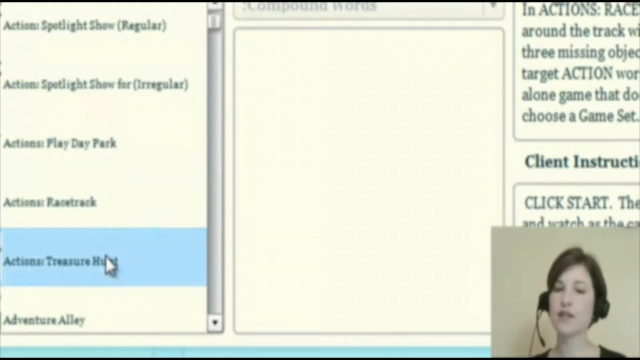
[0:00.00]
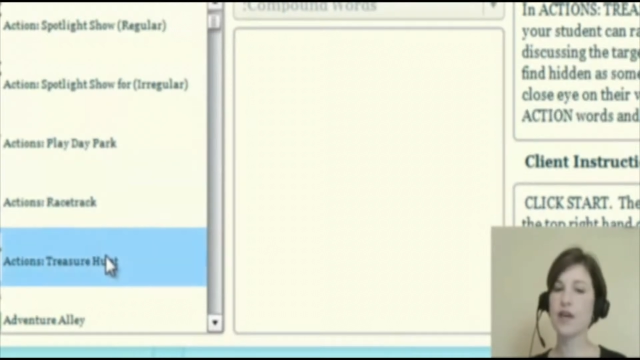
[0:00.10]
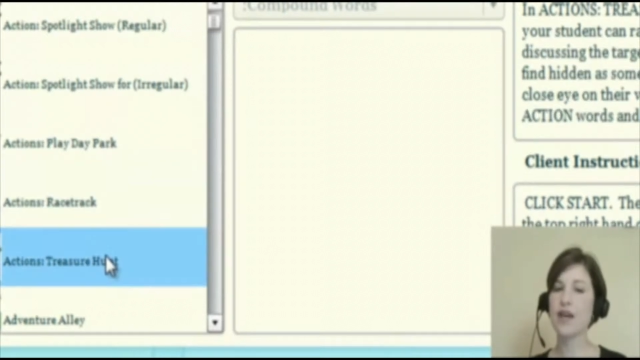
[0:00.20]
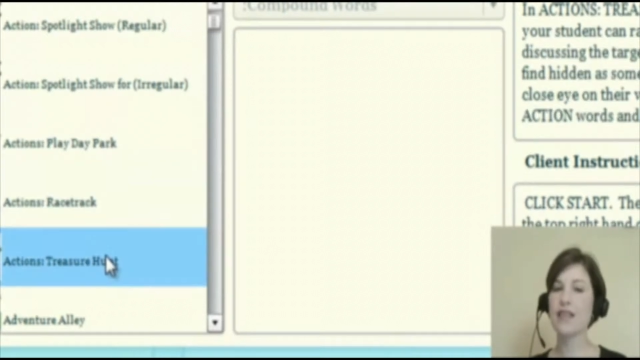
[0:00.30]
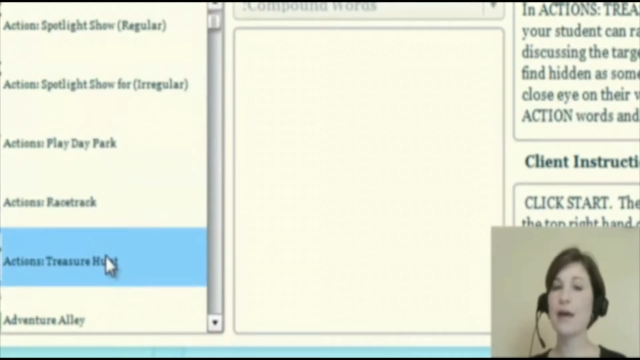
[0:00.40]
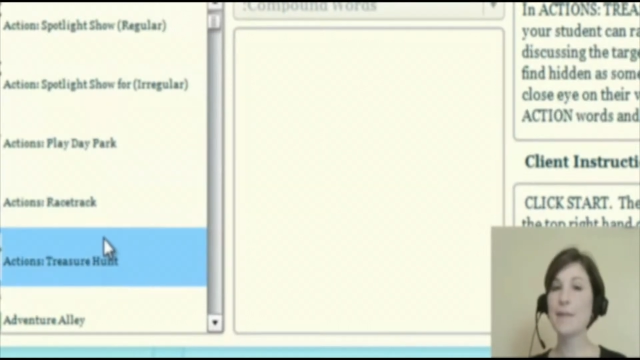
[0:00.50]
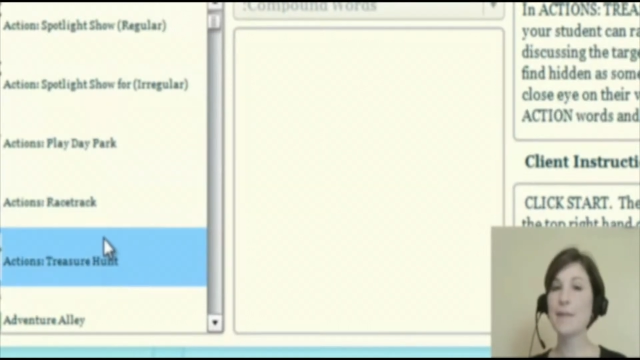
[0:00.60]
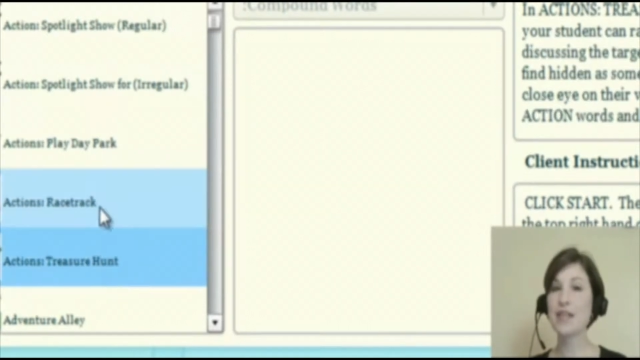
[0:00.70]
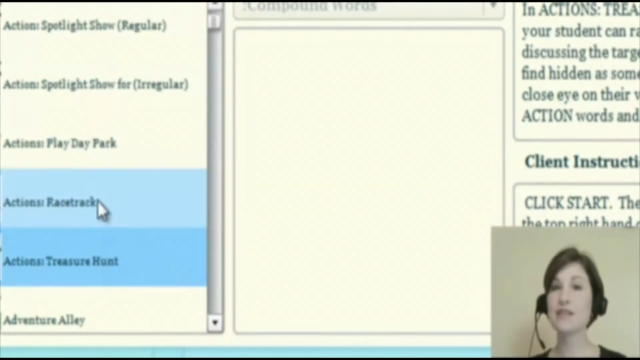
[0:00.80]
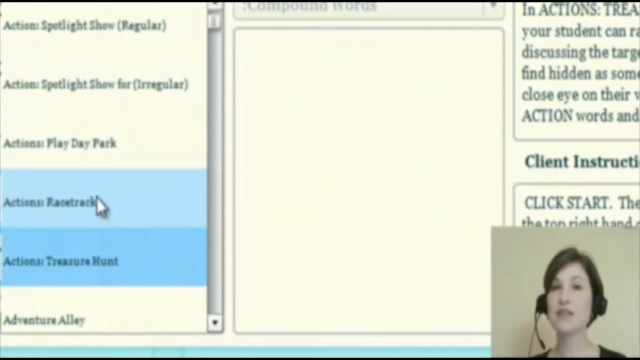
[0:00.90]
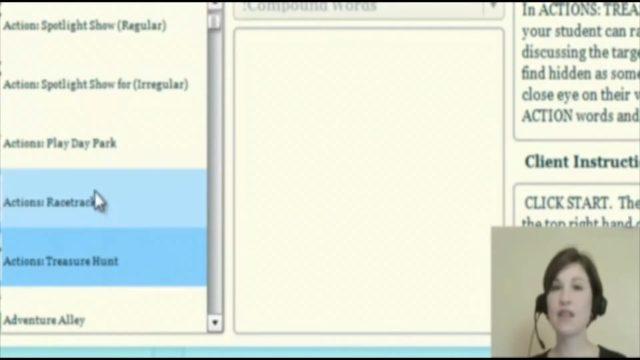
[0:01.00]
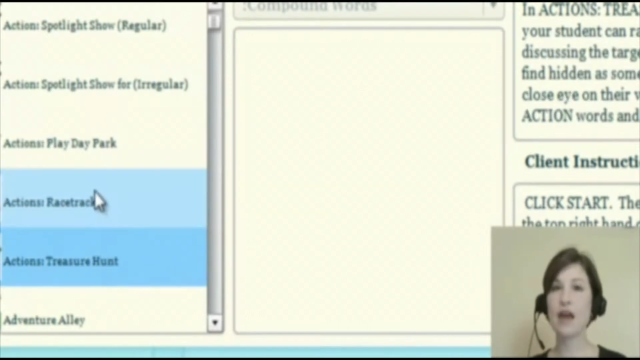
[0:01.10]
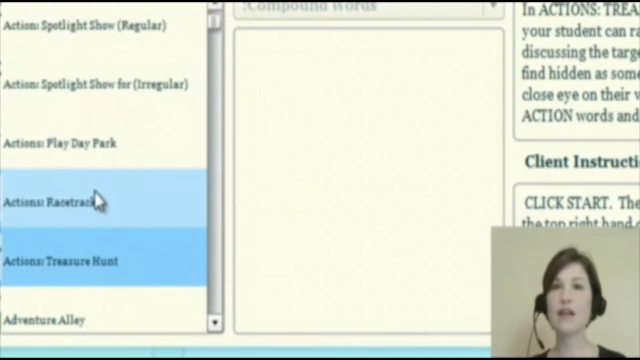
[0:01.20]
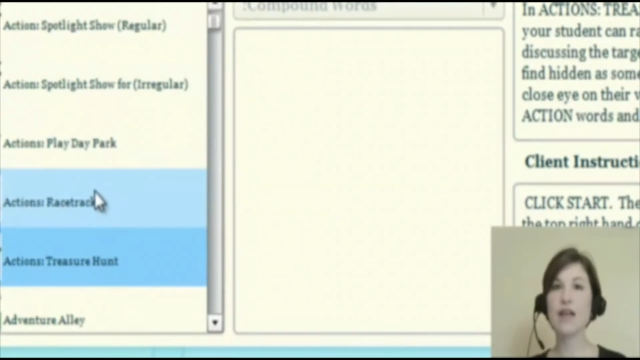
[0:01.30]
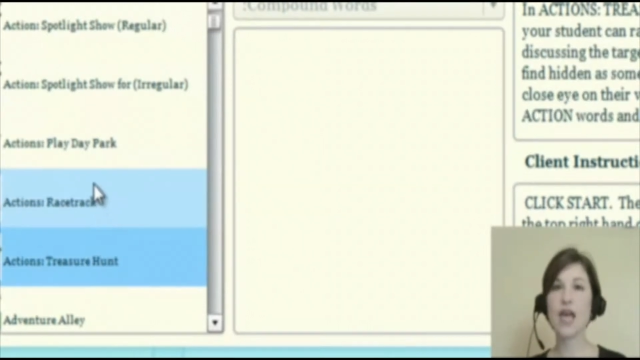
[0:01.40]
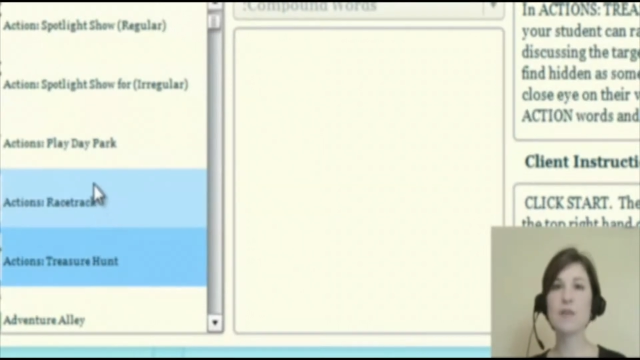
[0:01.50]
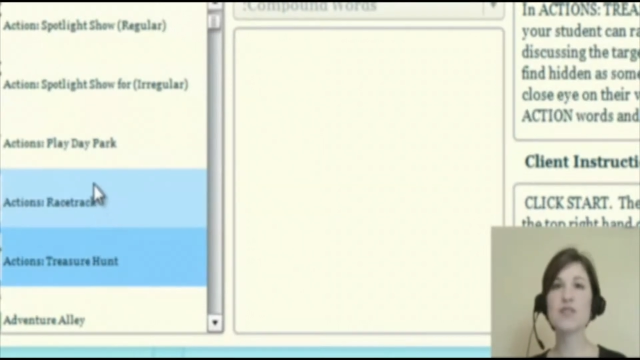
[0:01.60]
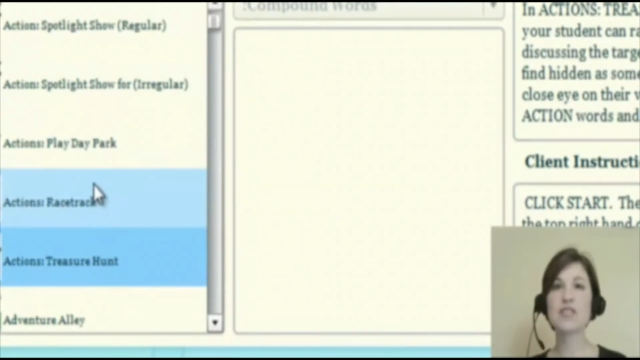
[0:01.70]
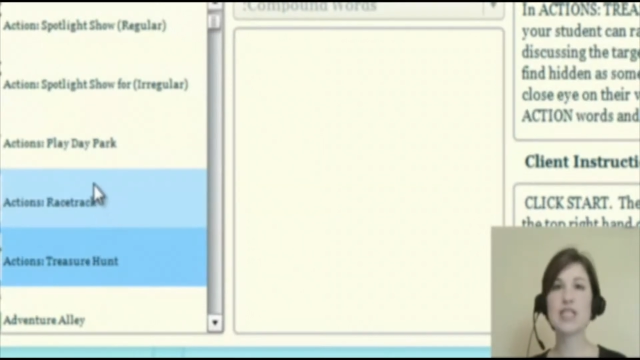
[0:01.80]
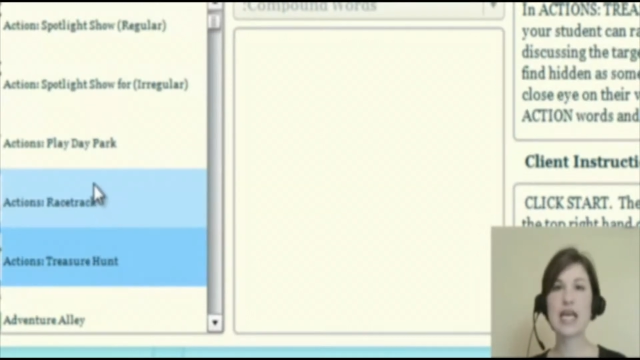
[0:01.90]
That means that that game
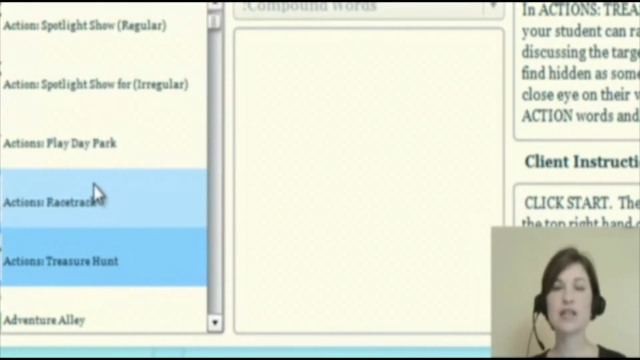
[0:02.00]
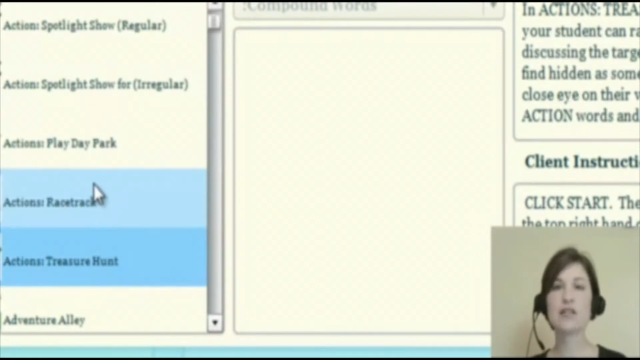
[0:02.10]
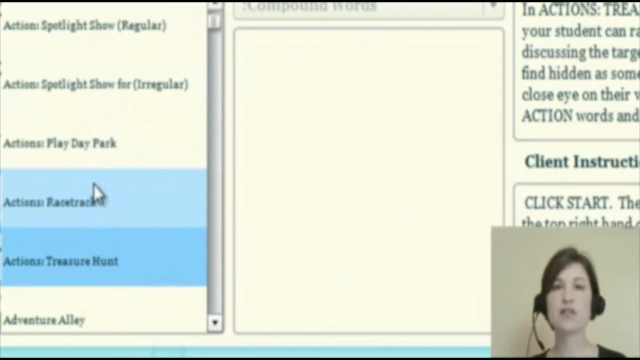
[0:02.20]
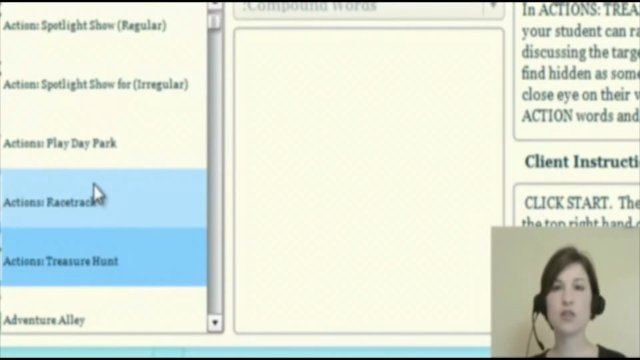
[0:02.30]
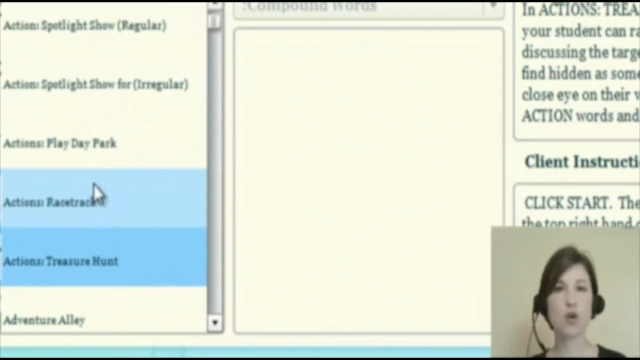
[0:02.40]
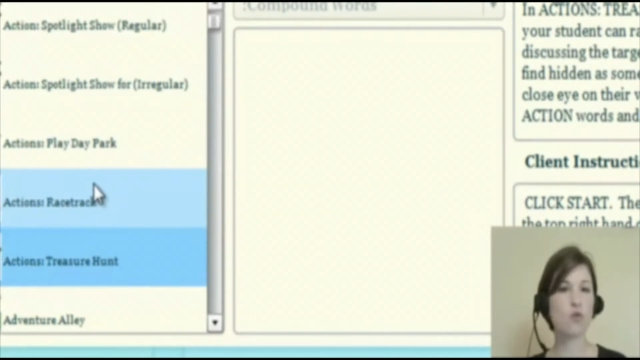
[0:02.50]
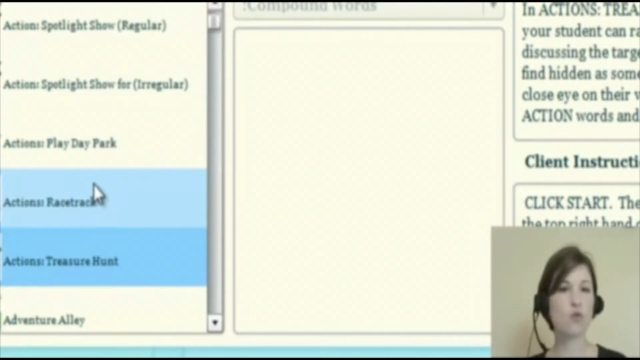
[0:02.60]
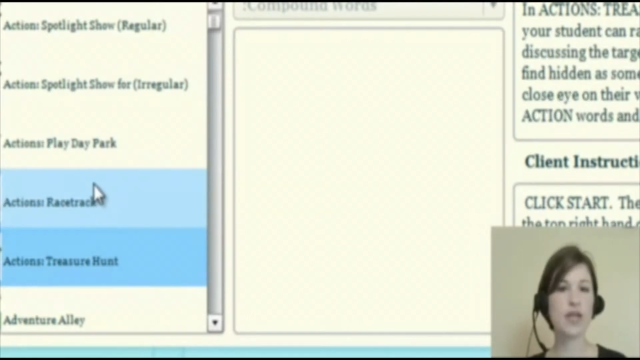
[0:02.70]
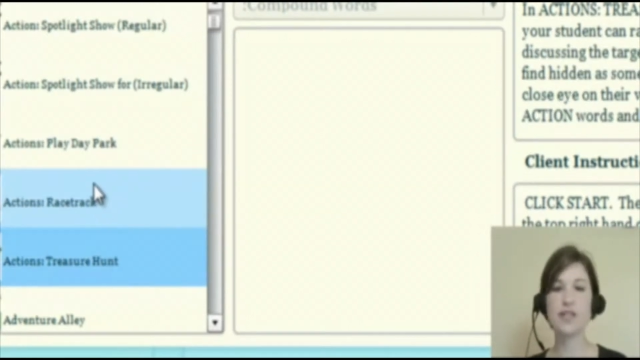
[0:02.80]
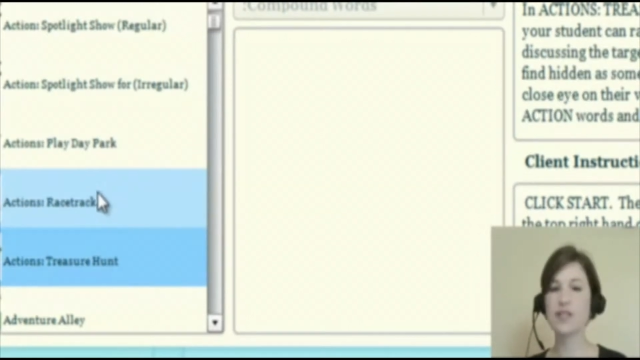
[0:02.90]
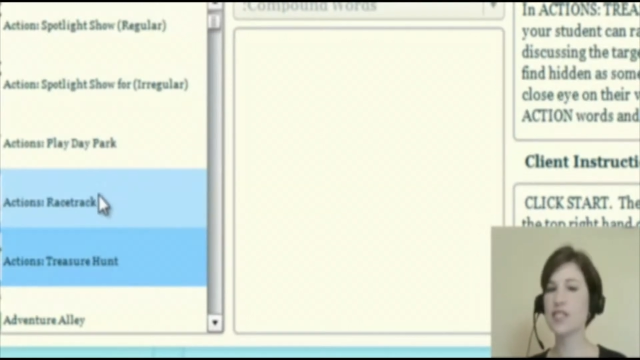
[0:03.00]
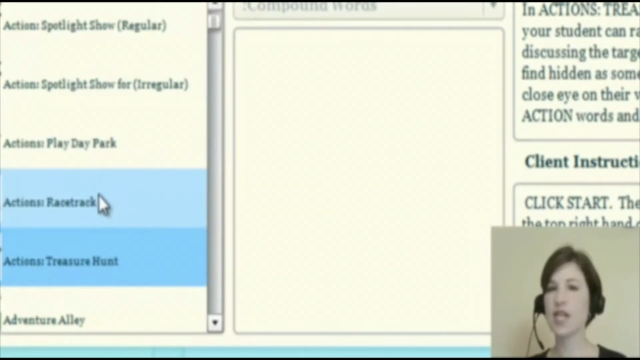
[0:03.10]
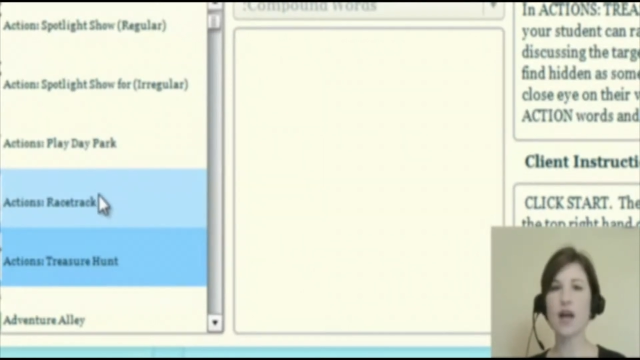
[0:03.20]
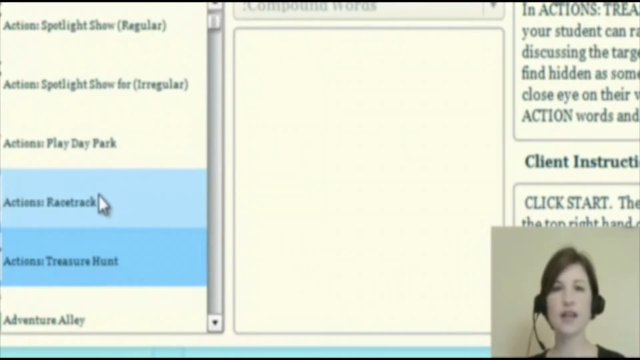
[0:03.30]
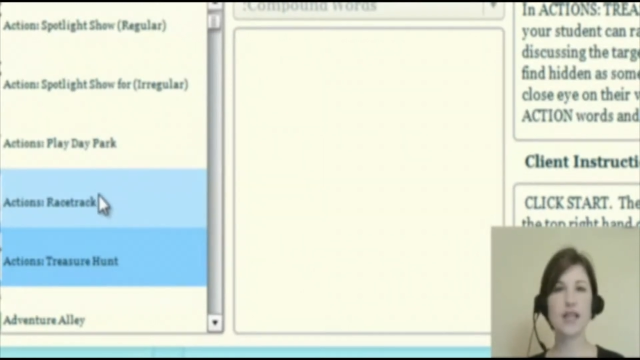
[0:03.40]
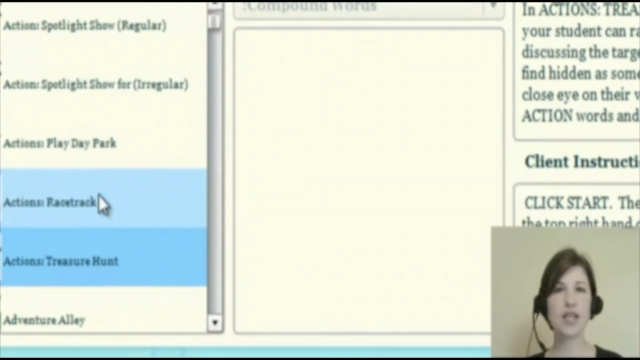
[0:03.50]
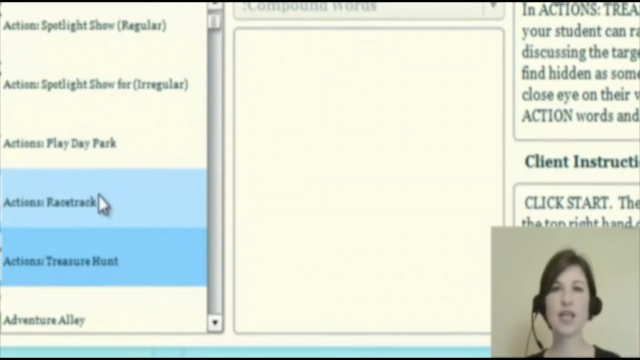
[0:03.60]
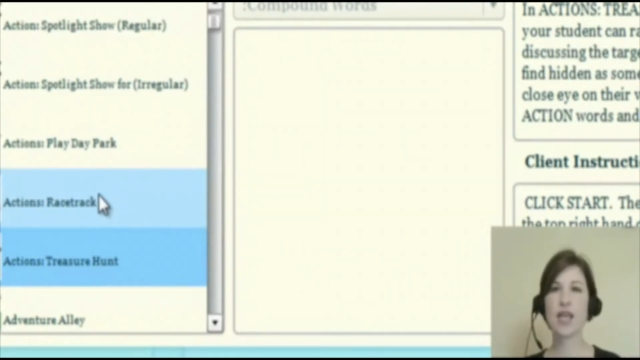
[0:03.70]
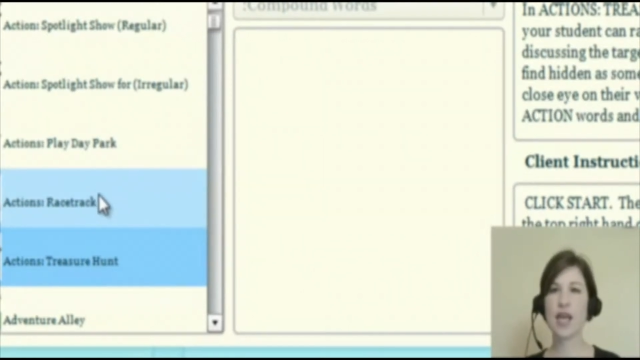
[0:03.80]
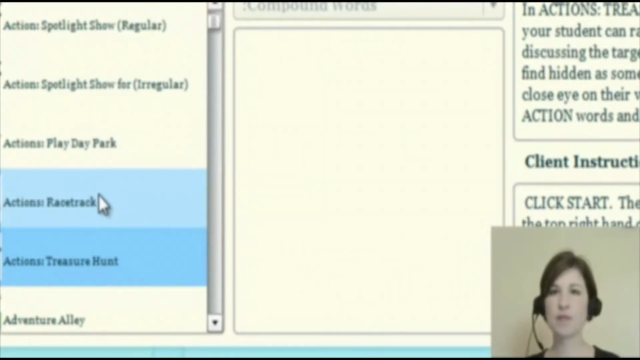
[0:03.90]
stands alone. It does not need a
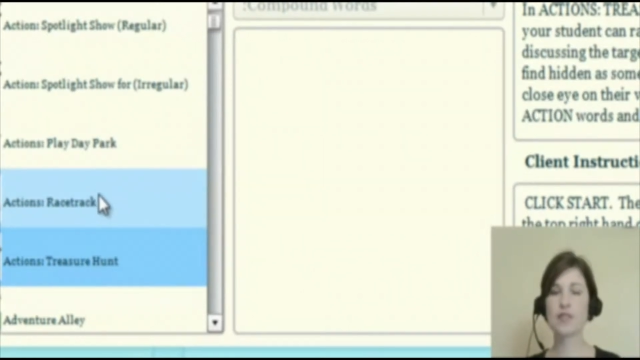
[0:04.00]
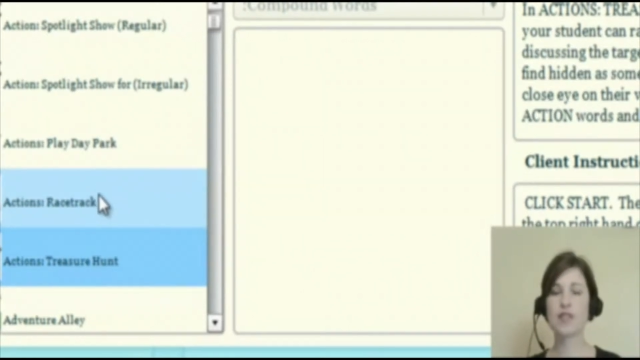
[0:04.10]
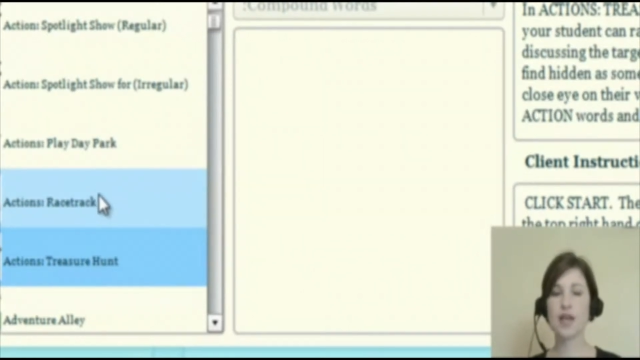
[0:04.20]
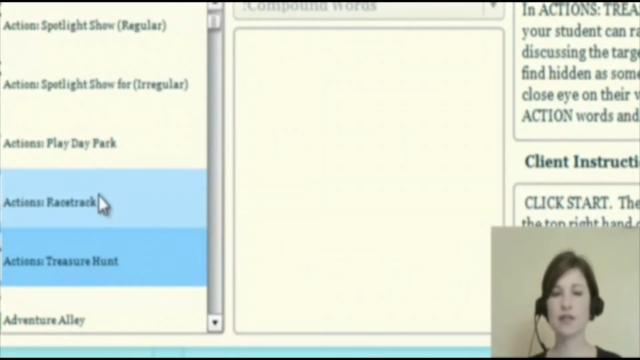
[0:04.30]
game set.